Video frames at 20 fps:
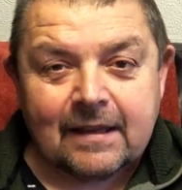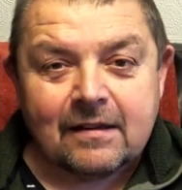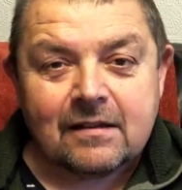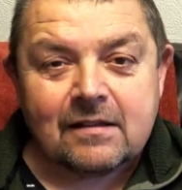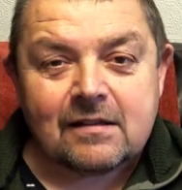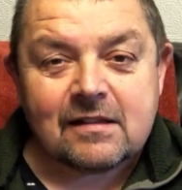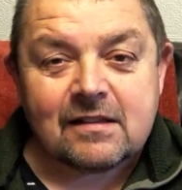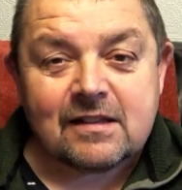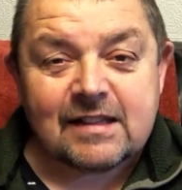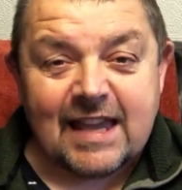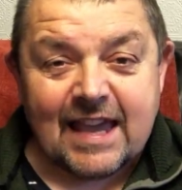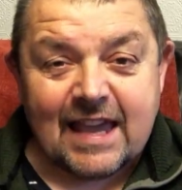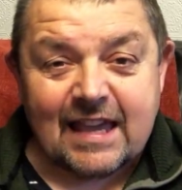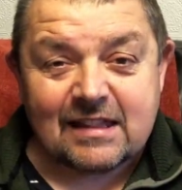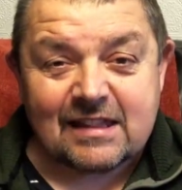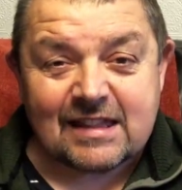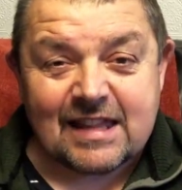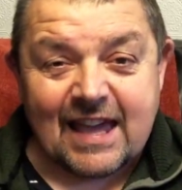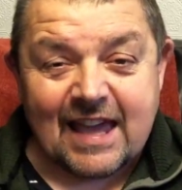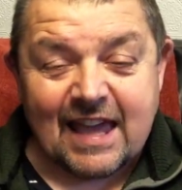stay
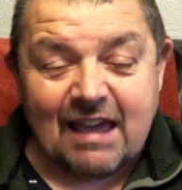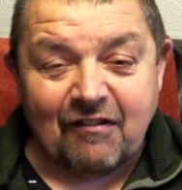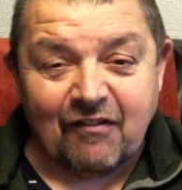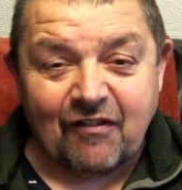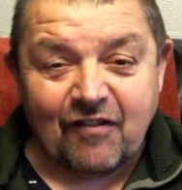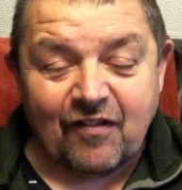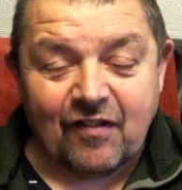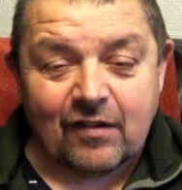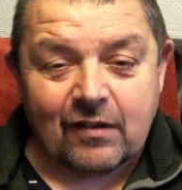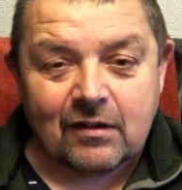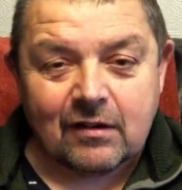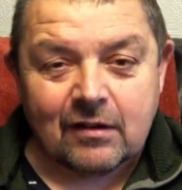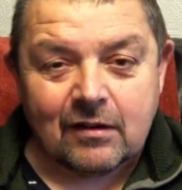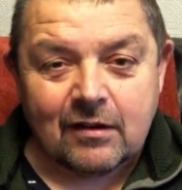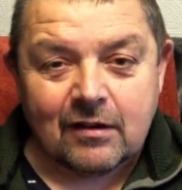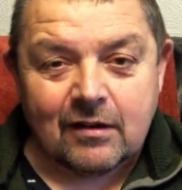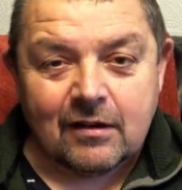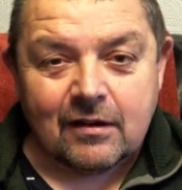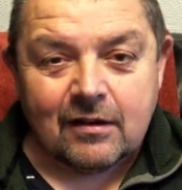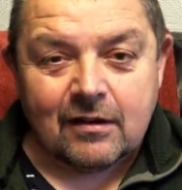safe,
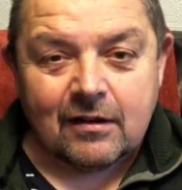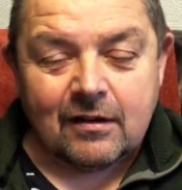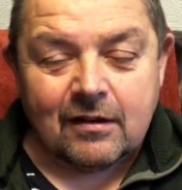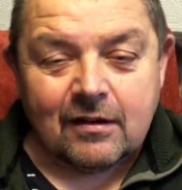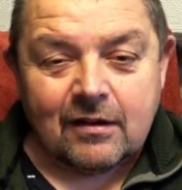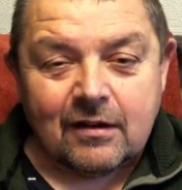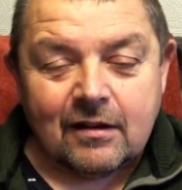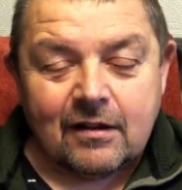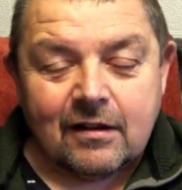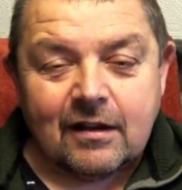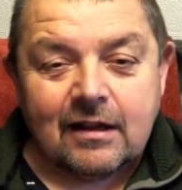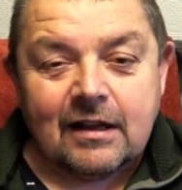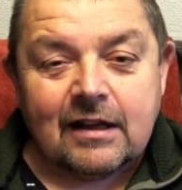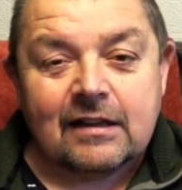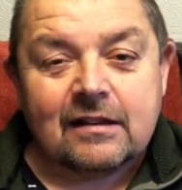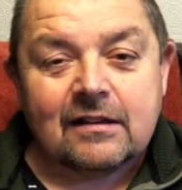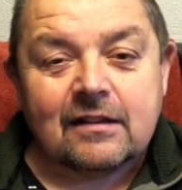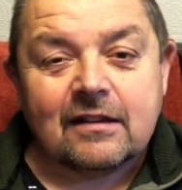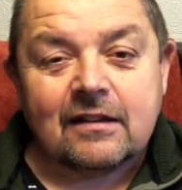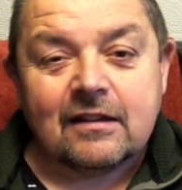
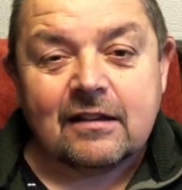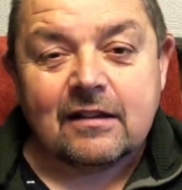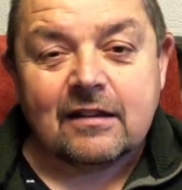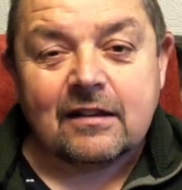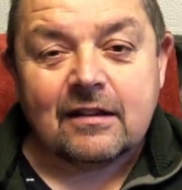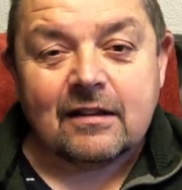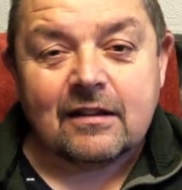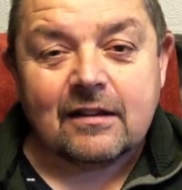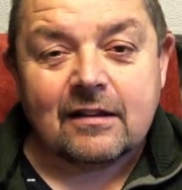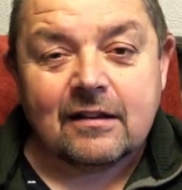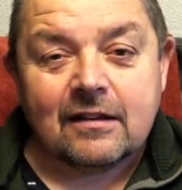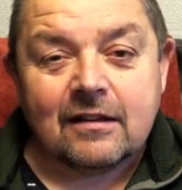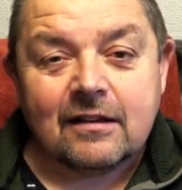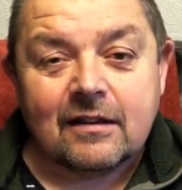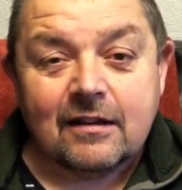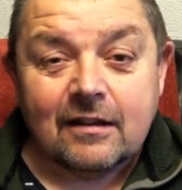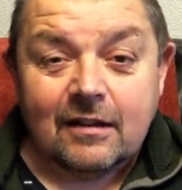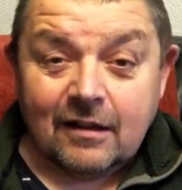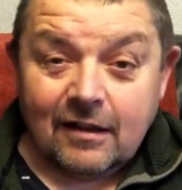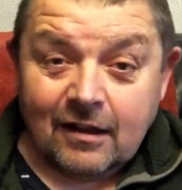and uh,
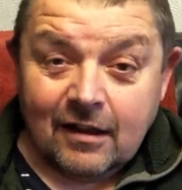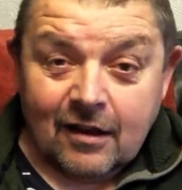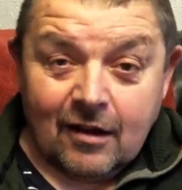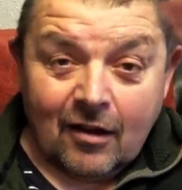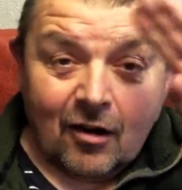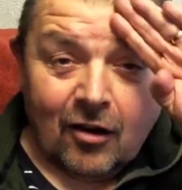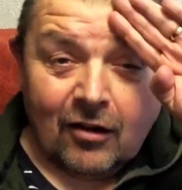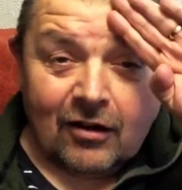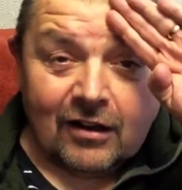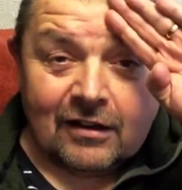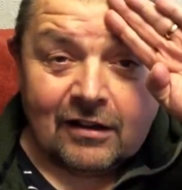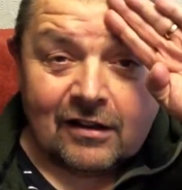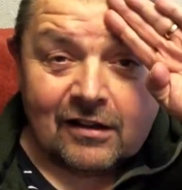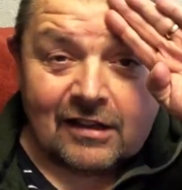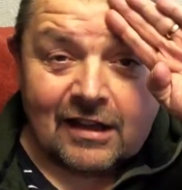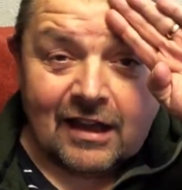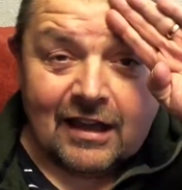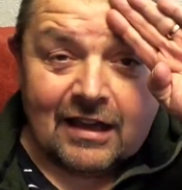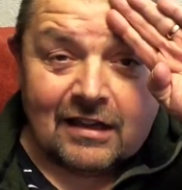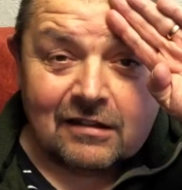all I can
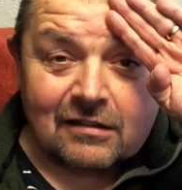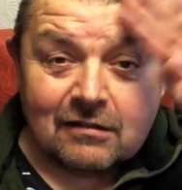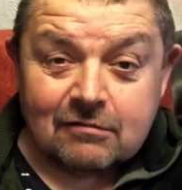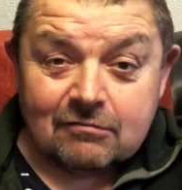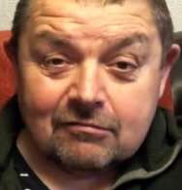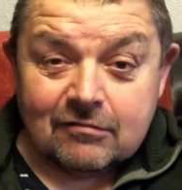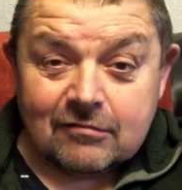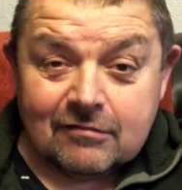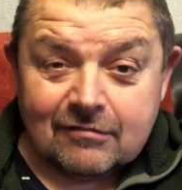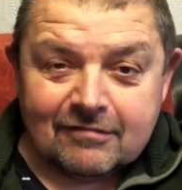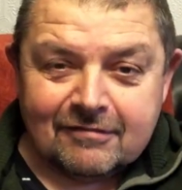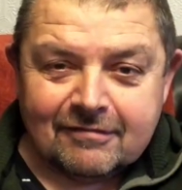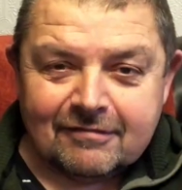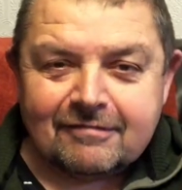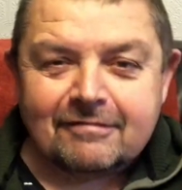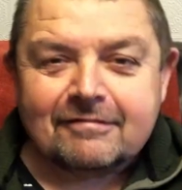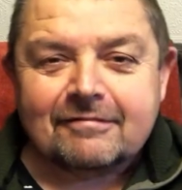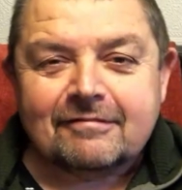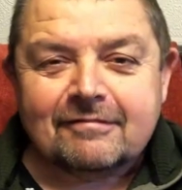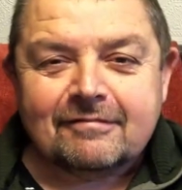say is,
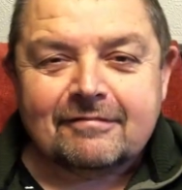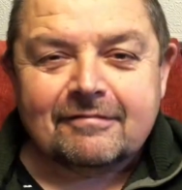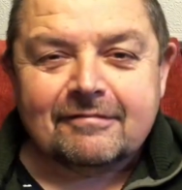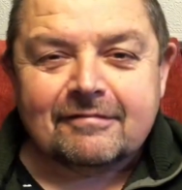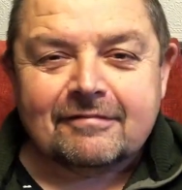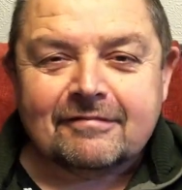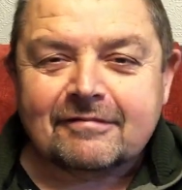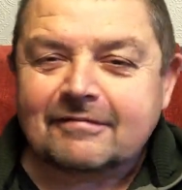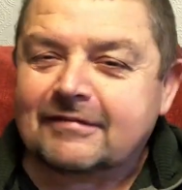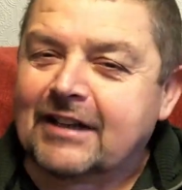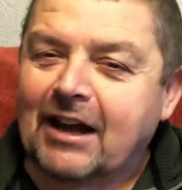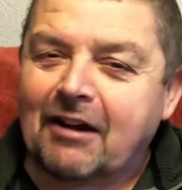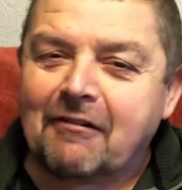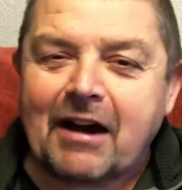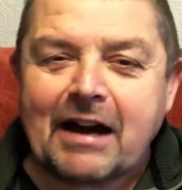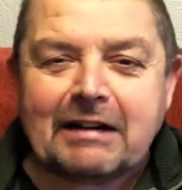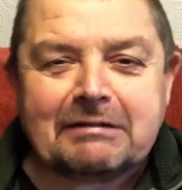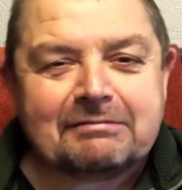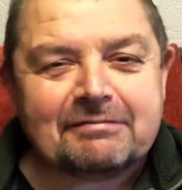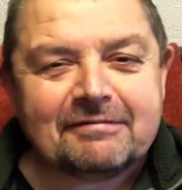
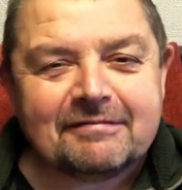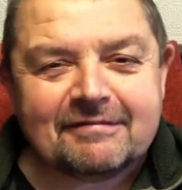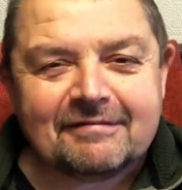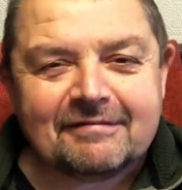ta